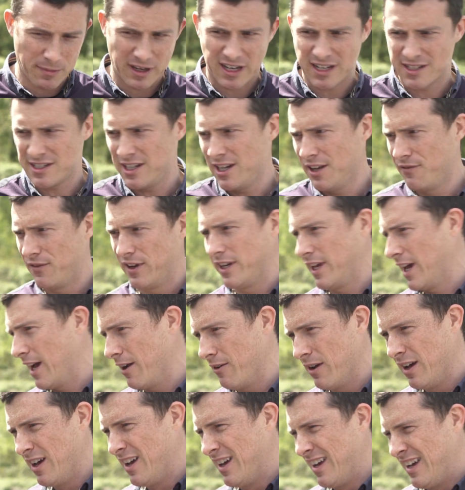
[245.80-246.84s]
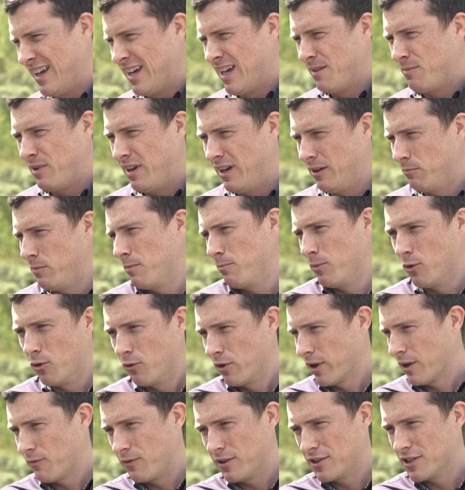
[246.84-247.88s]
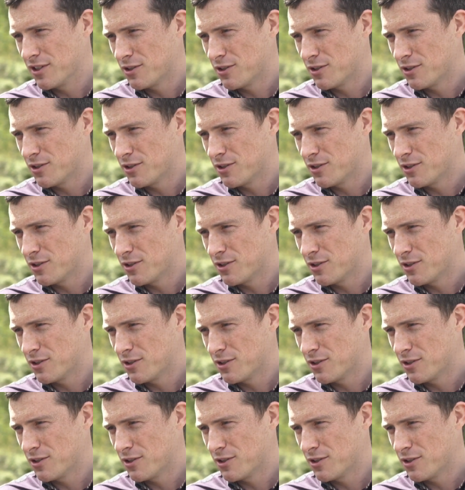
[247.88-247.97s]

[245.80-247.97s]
because in a video, it'd be a little bit boring if you